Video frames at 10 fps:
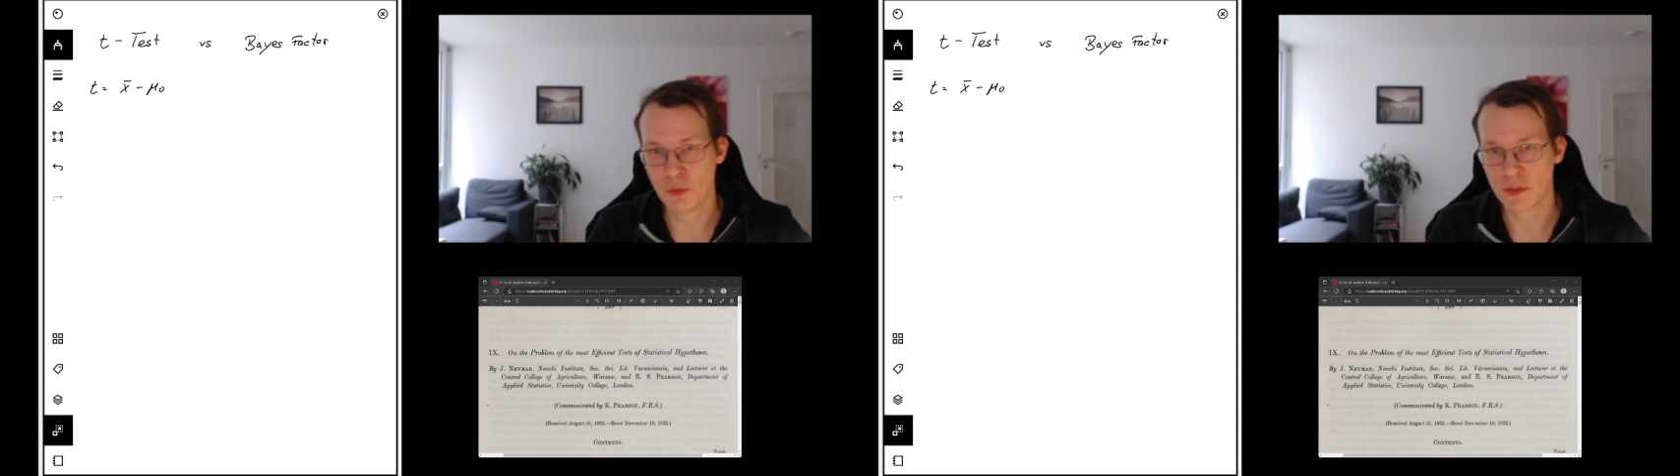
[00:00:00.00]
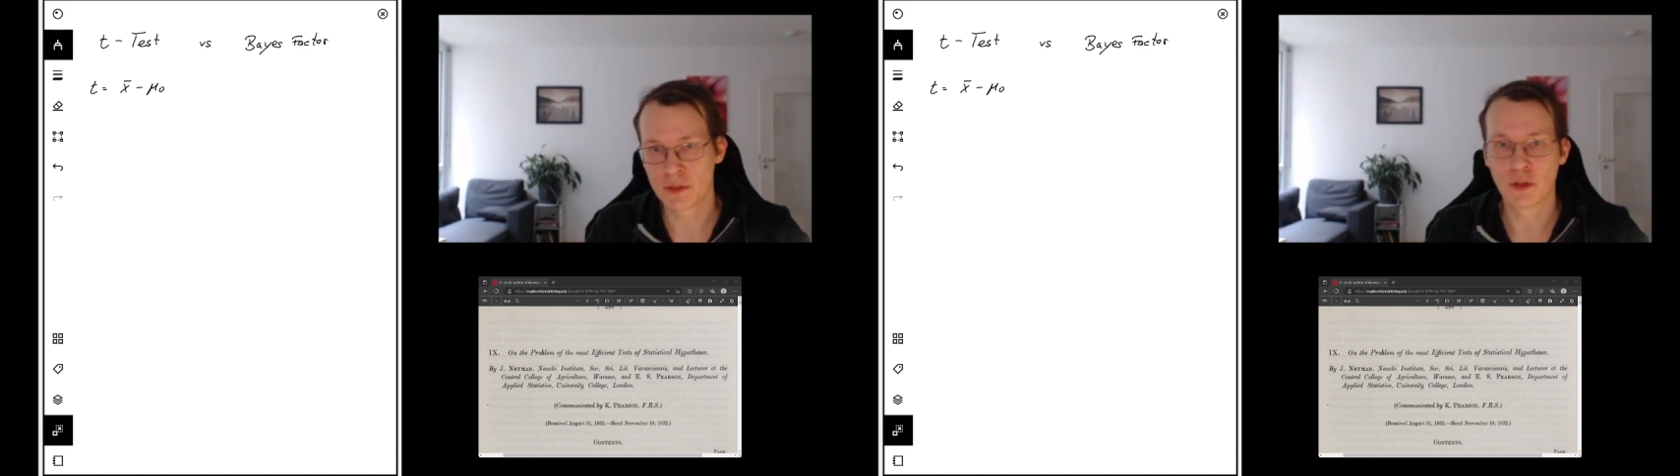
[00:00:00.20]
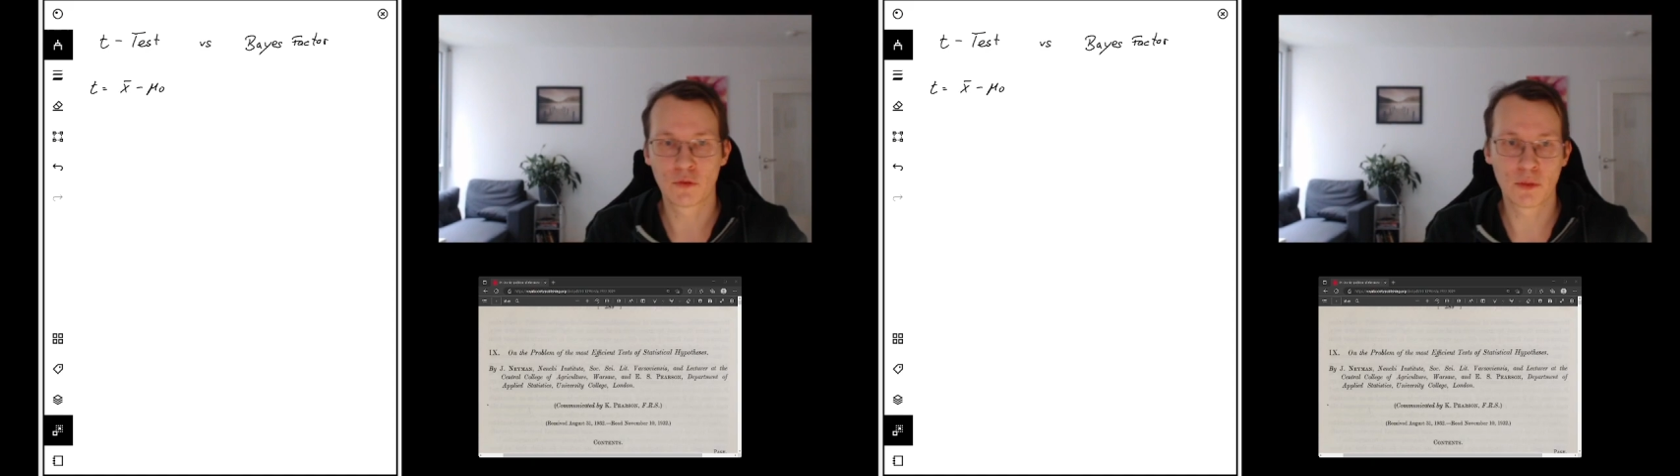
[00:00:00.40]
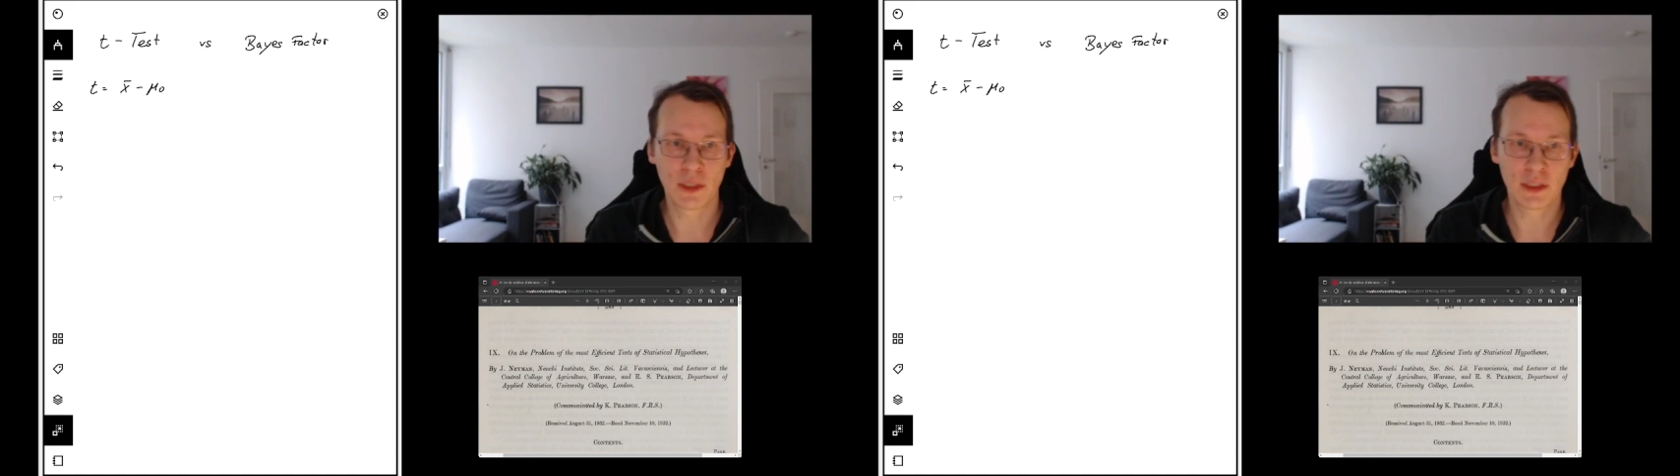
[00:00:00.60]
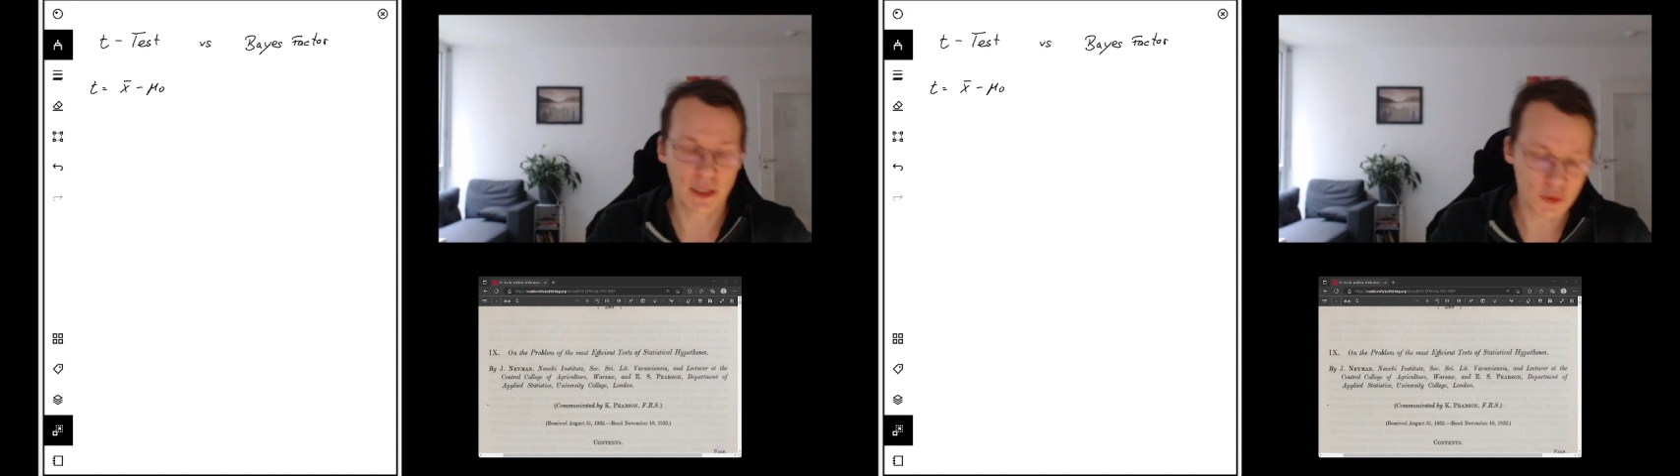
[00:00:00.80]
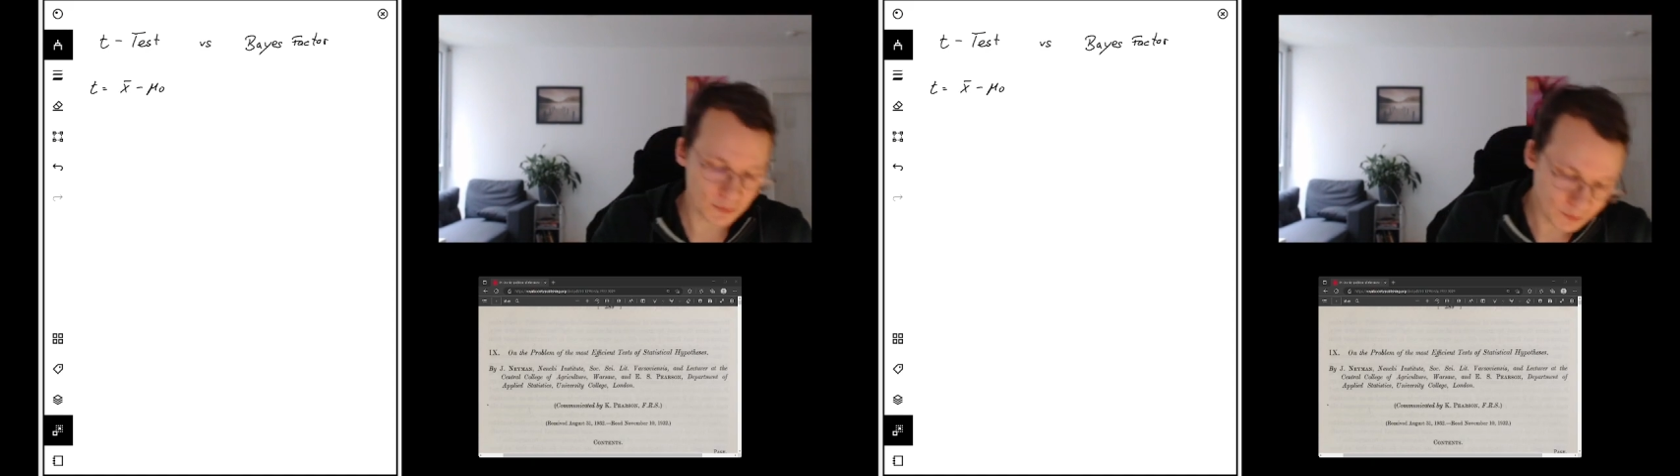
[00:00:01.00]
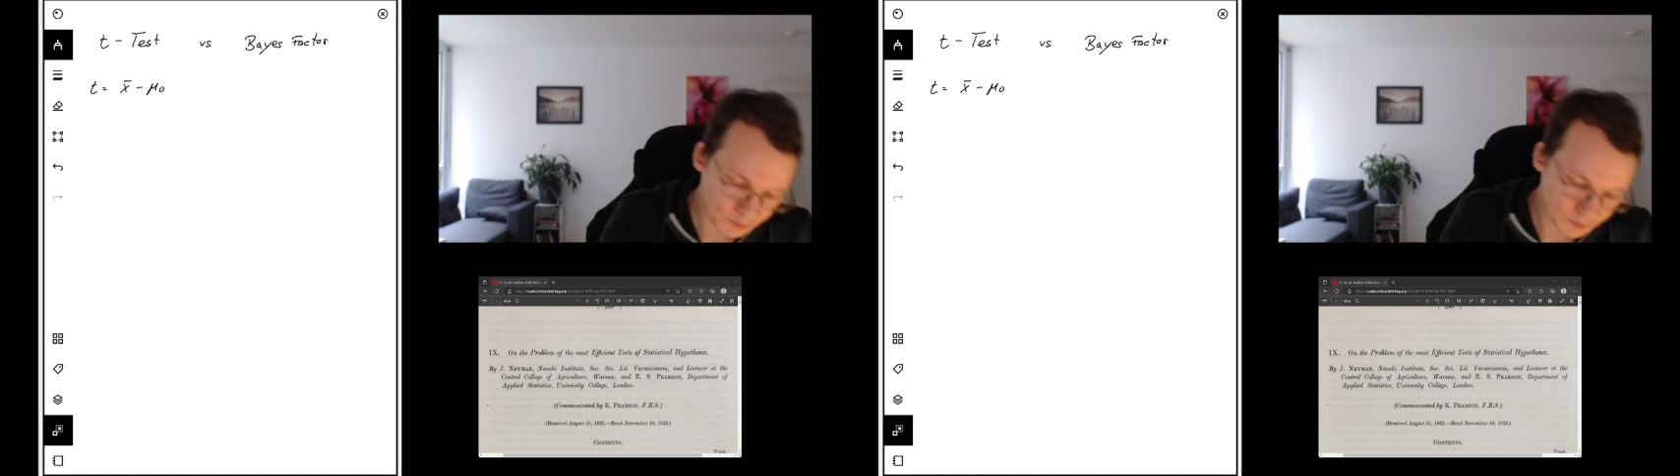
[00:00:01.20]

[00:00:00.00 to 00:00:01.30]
instead of the medication.